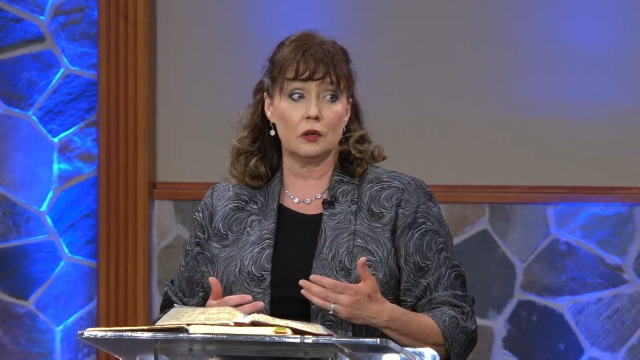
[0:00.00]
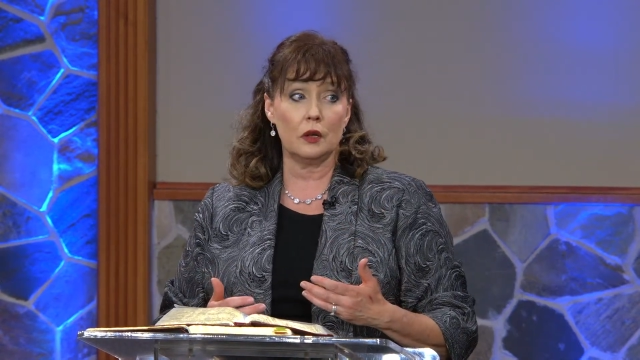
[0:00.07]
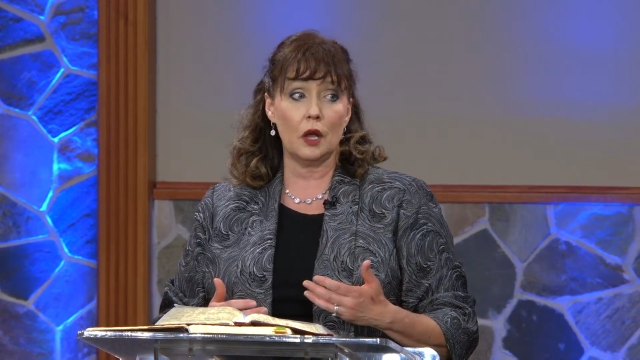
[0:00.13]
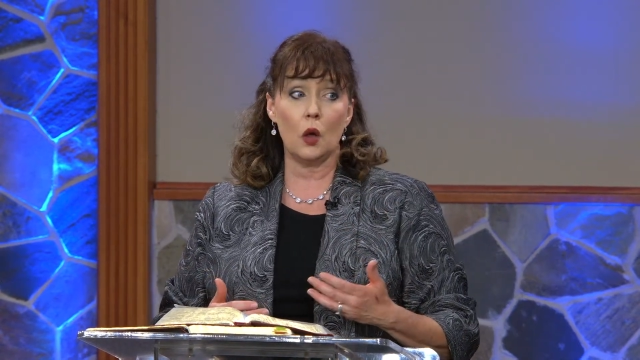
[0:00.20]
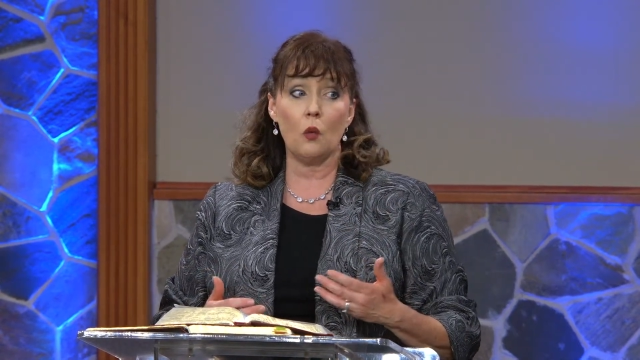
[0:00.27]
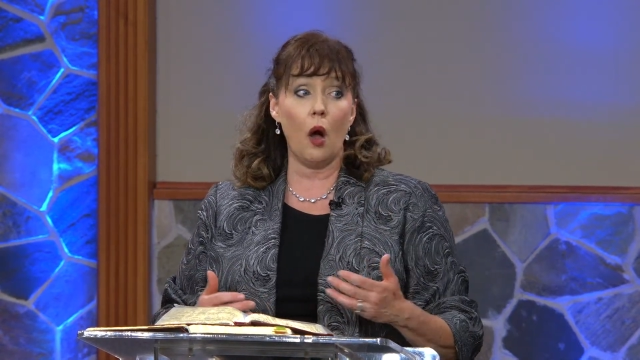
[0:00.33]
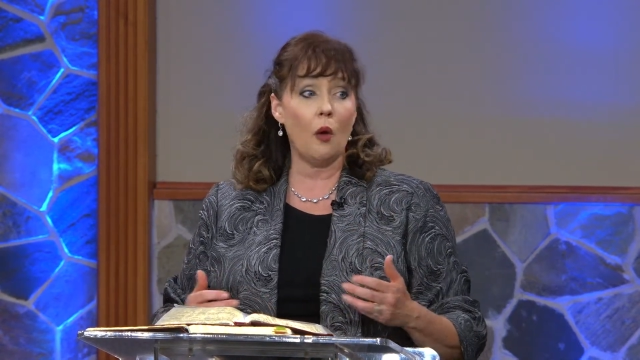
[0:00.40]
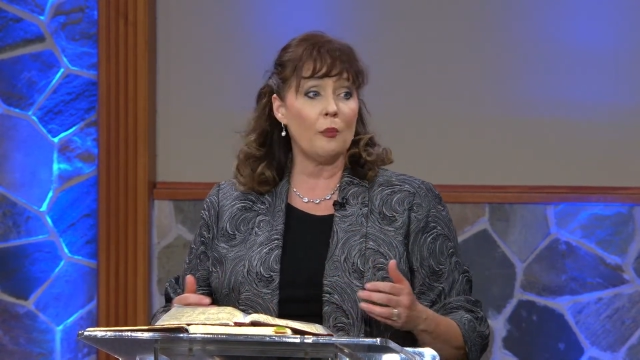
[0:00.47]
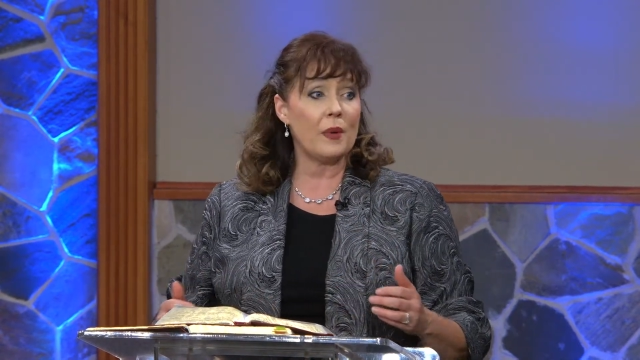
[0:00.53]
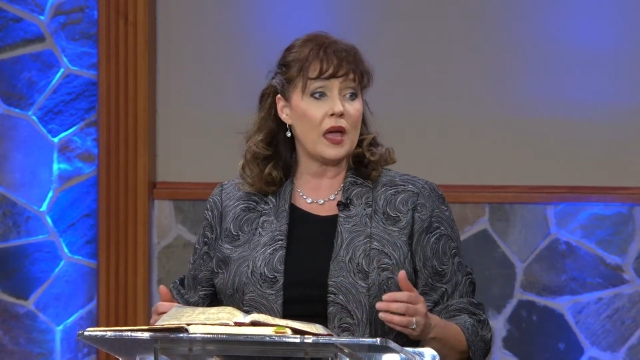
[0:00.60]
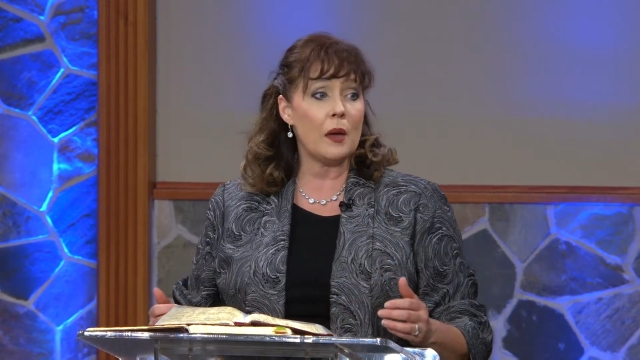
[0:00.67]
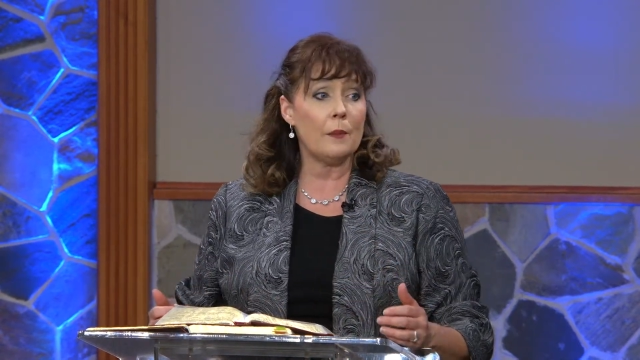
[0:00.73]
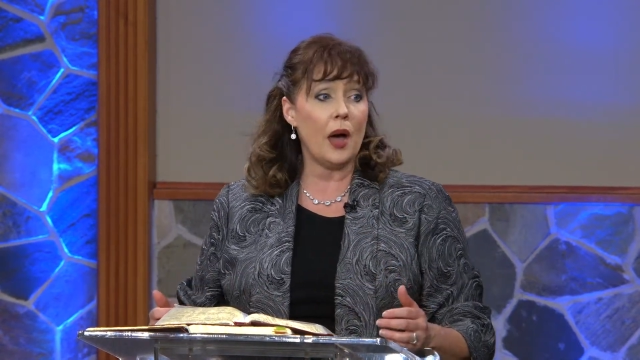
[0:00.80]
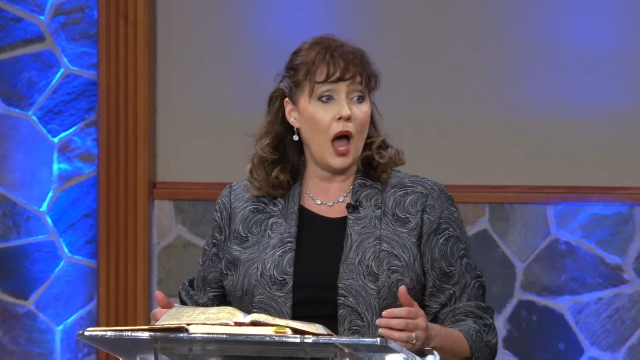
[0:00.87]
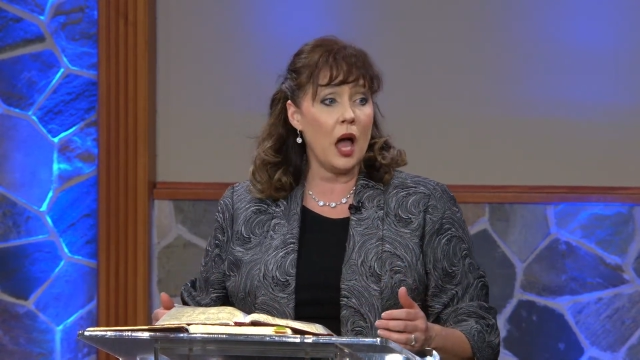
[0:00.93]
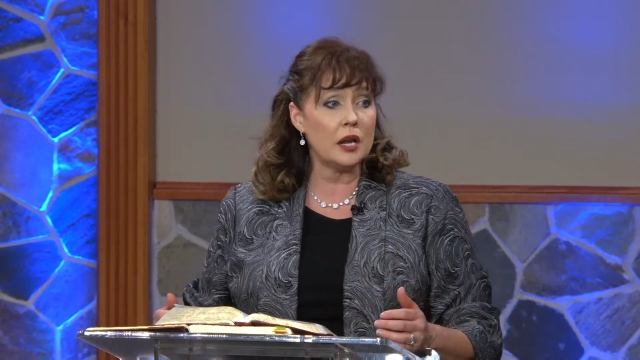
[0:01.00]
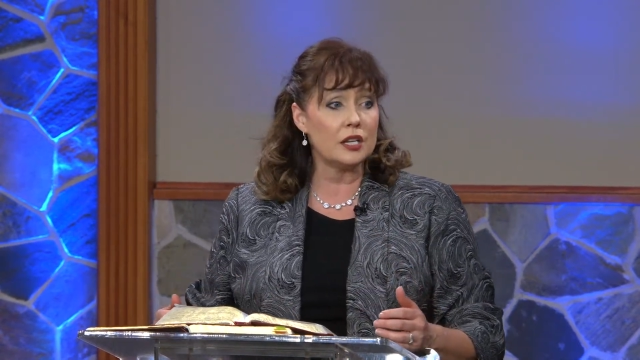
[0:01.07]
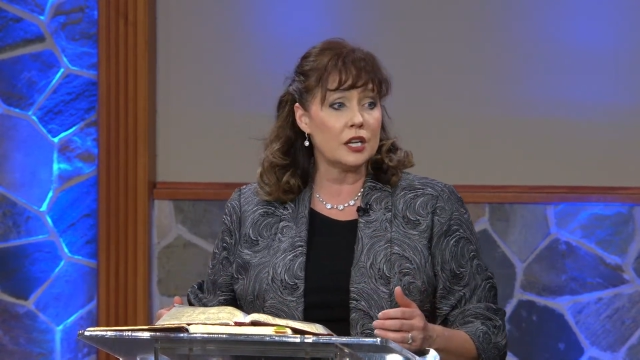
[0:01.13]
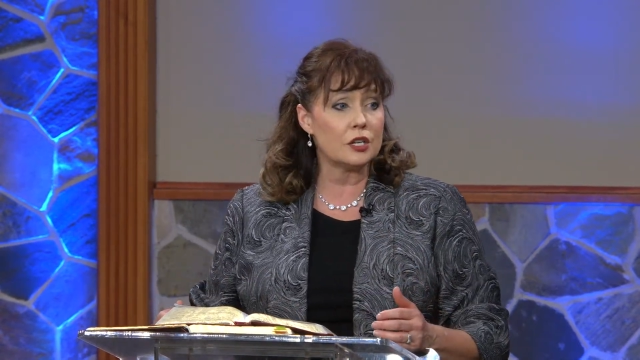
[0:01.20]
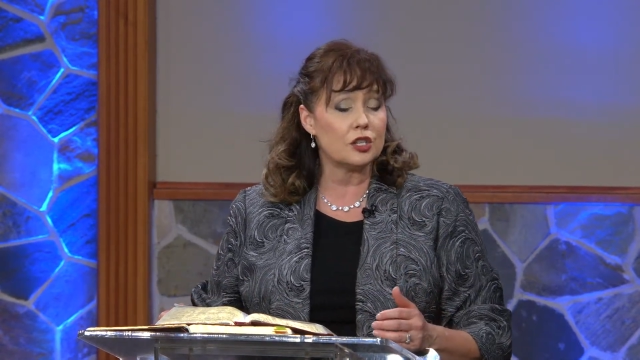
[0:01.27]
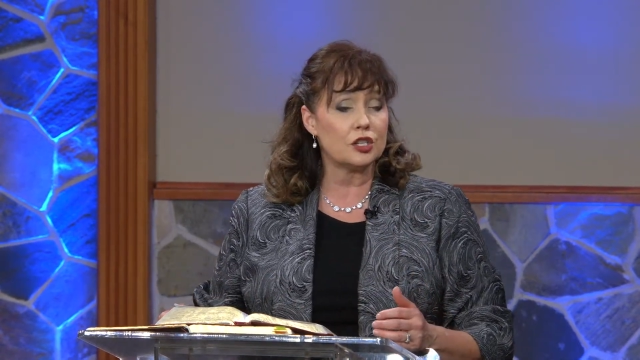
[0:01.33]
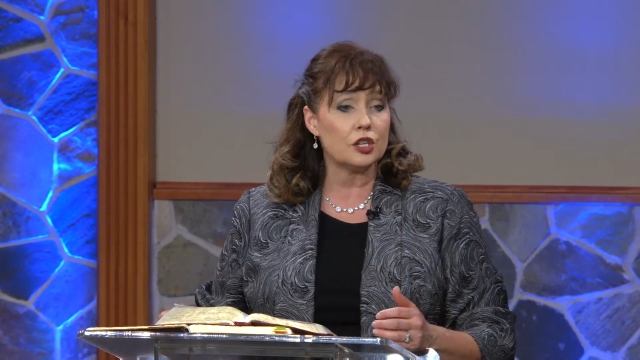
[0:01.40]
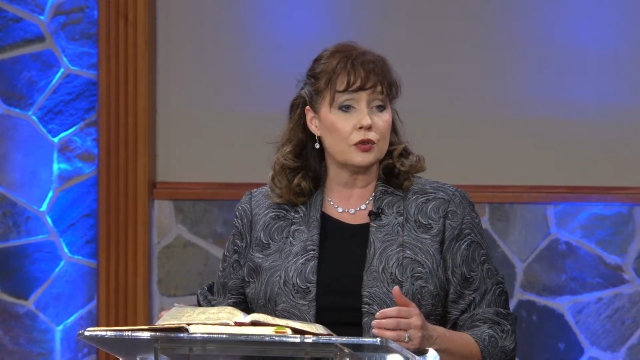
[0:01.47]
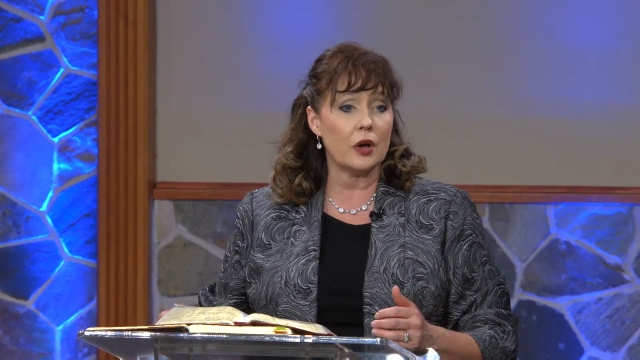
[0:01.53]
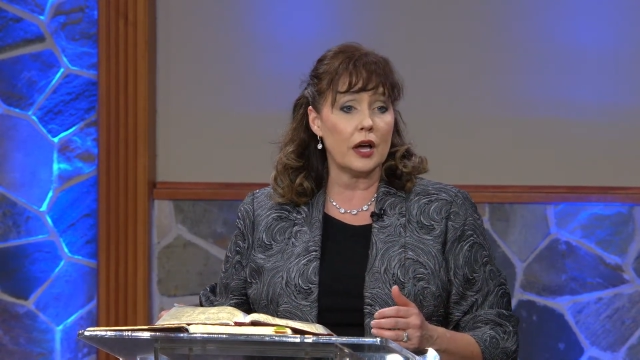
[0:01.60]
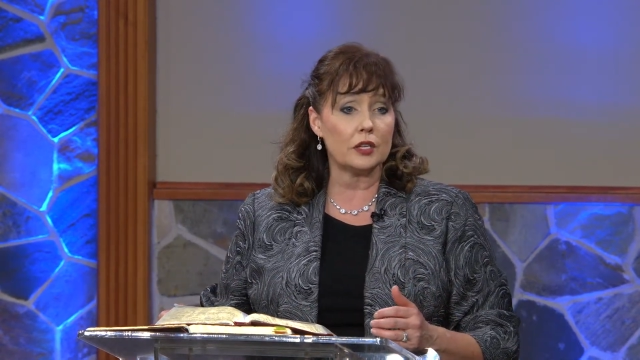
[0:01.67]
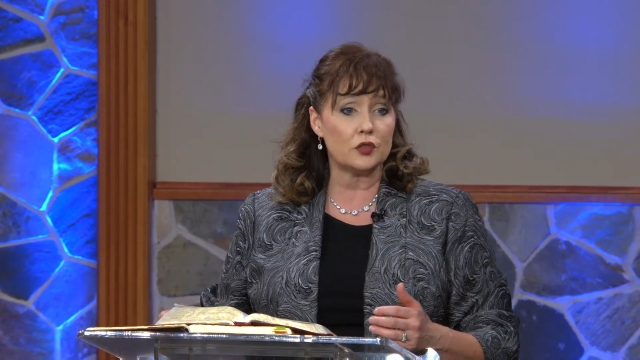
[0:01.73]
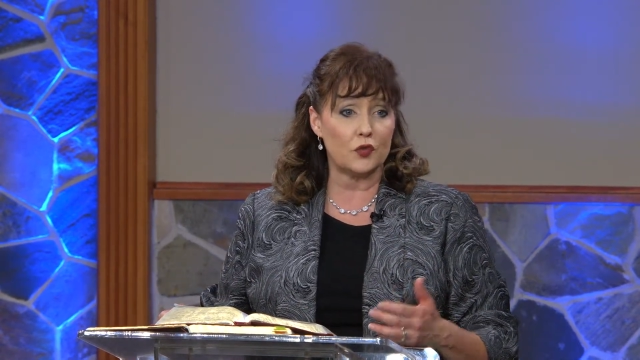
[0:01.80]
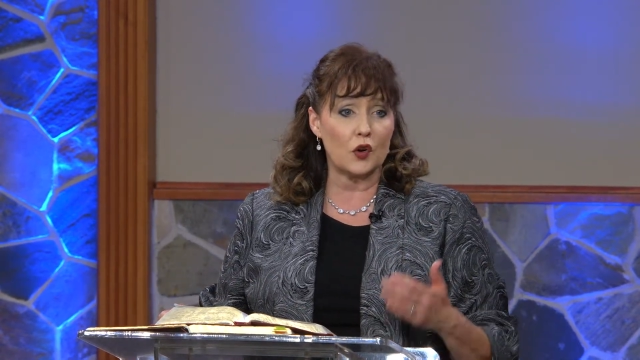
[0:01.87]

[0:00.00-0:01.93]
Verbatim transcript: It won't be a bondage to us.